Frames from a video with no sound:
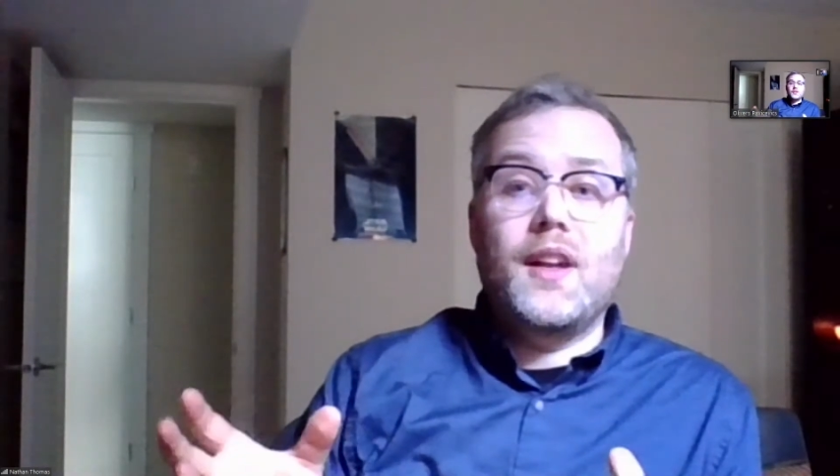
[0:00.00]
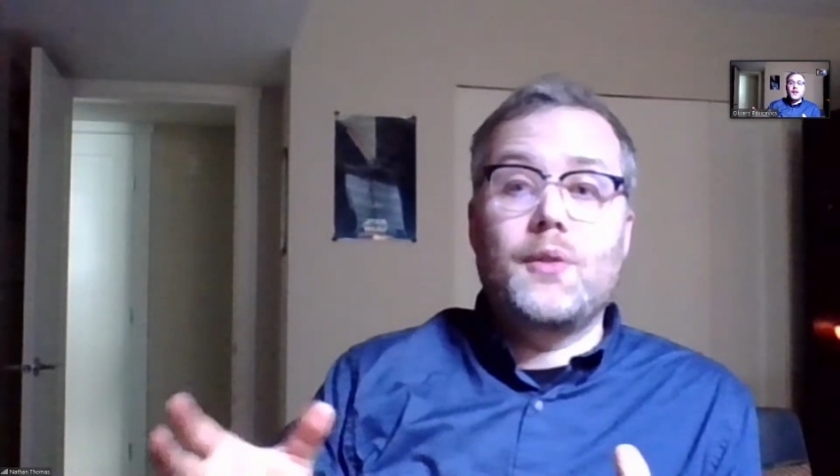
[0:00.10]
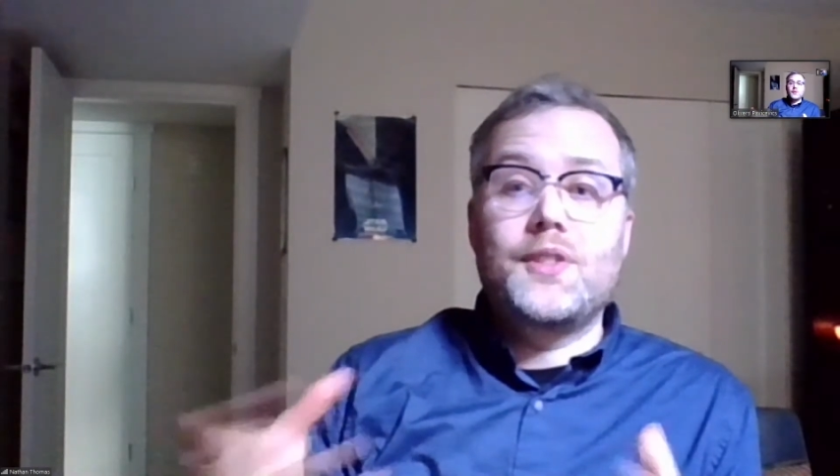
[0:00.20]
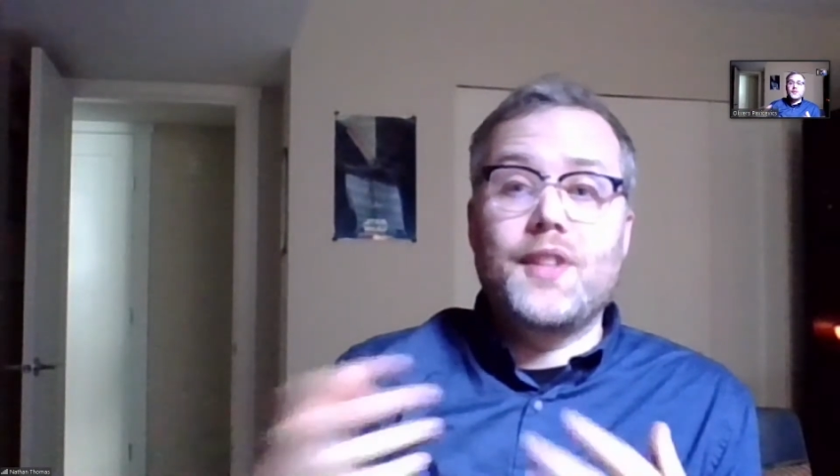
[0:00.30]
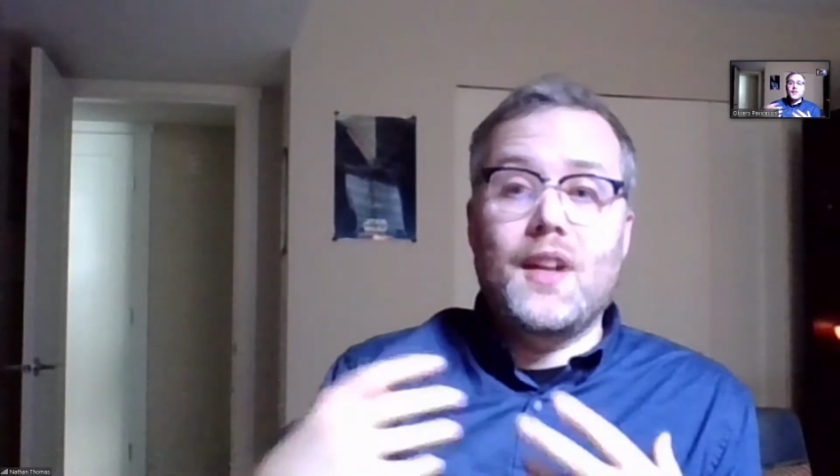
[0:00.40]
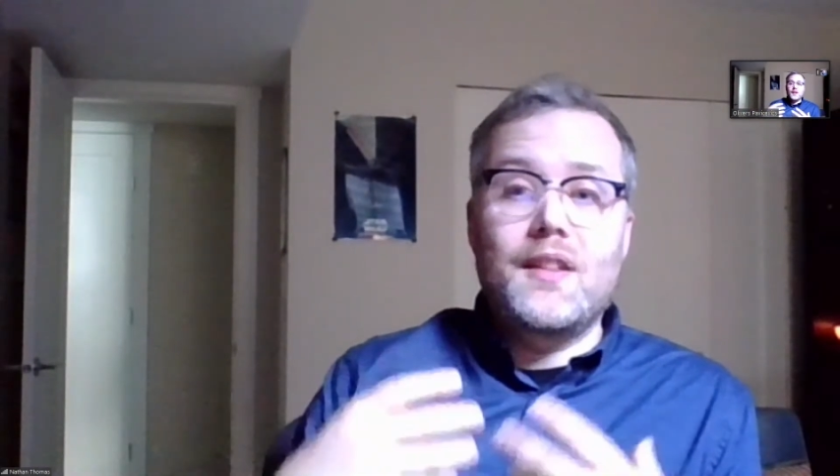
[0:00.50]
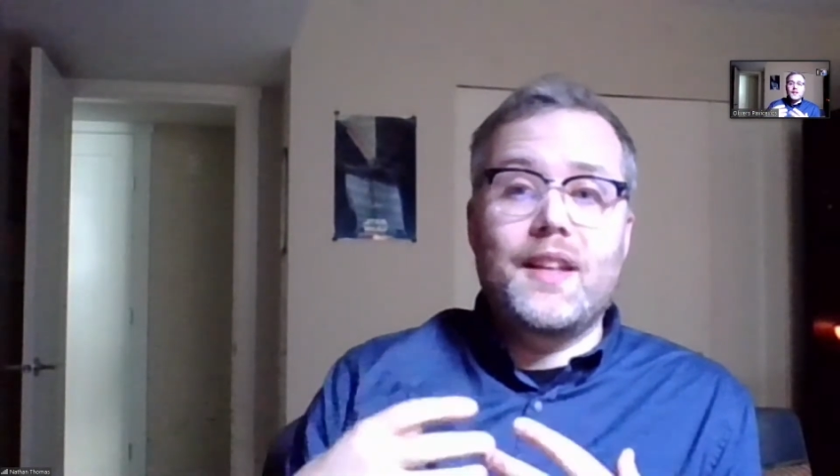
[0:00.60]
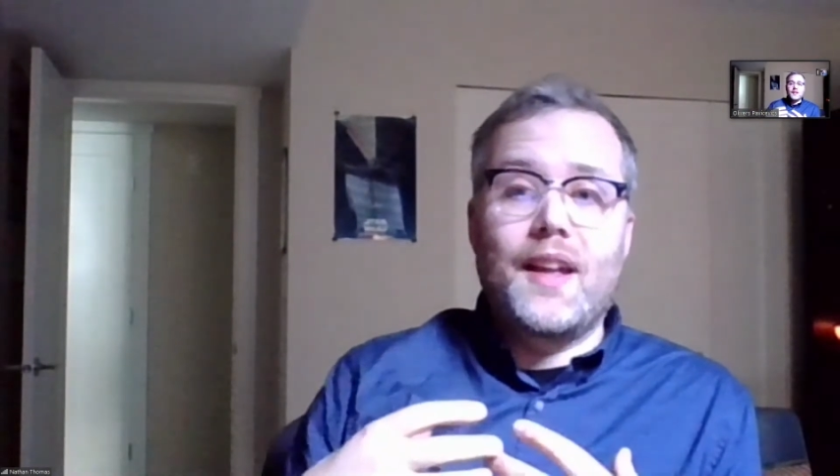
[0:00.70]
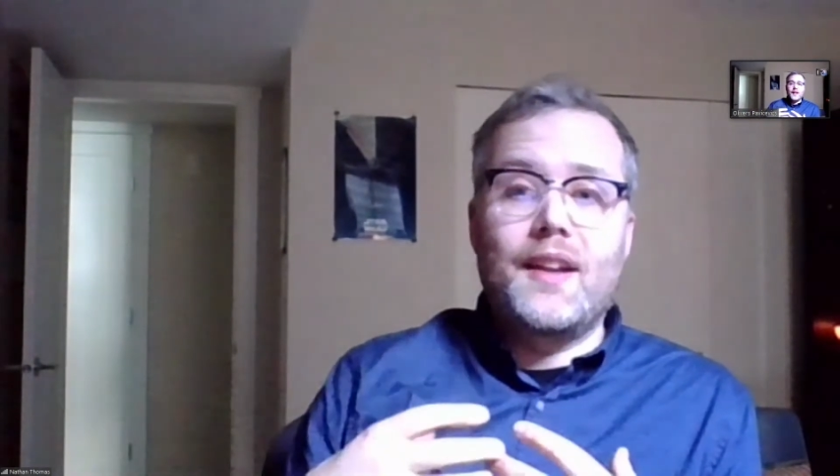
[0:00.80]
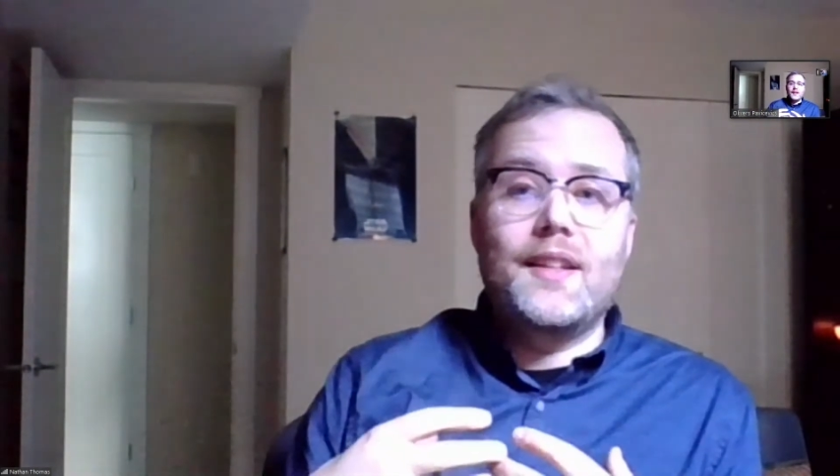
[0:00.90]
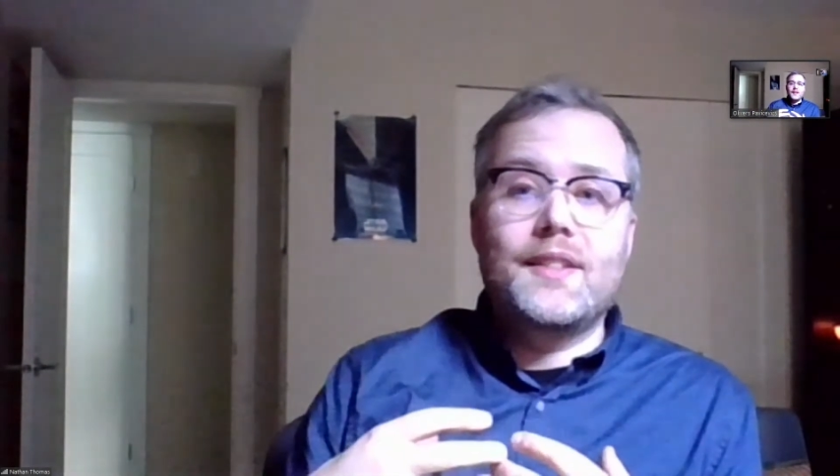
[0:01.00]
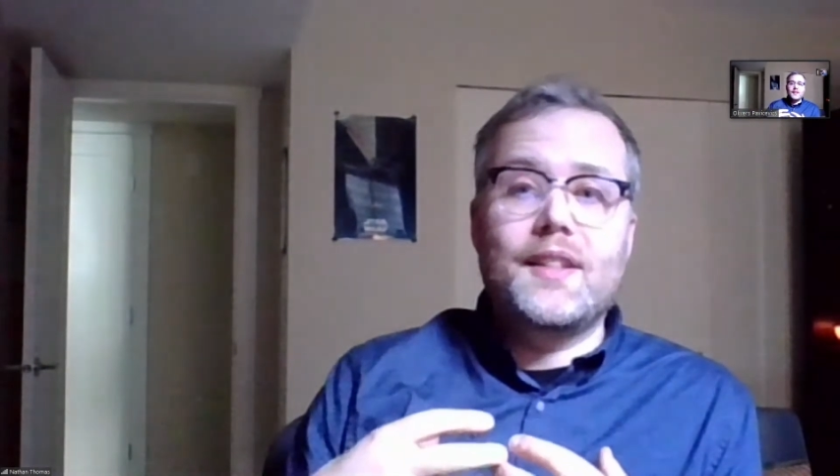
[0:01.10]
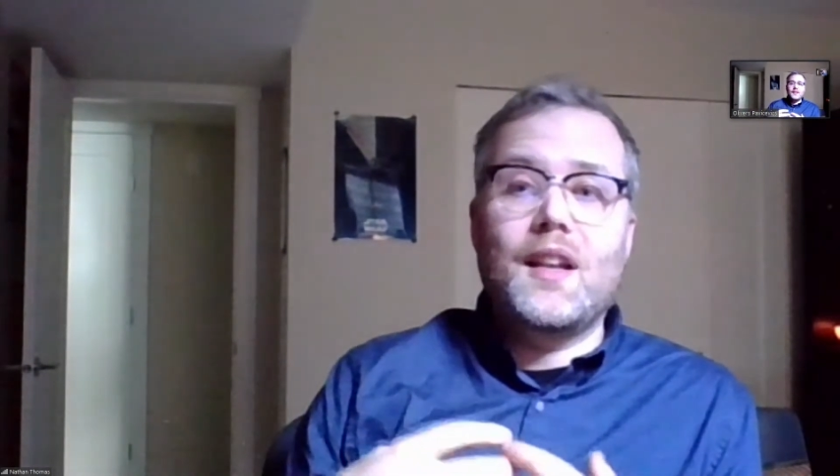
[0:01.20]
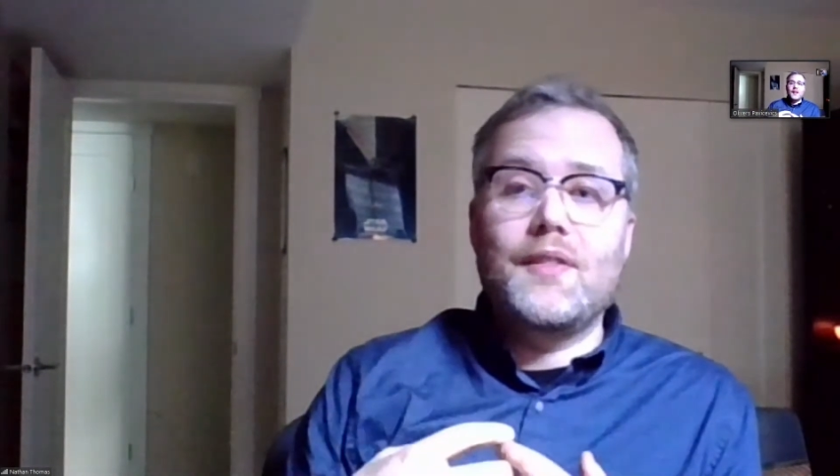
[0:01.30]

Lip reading: outside of the edit, it's kind of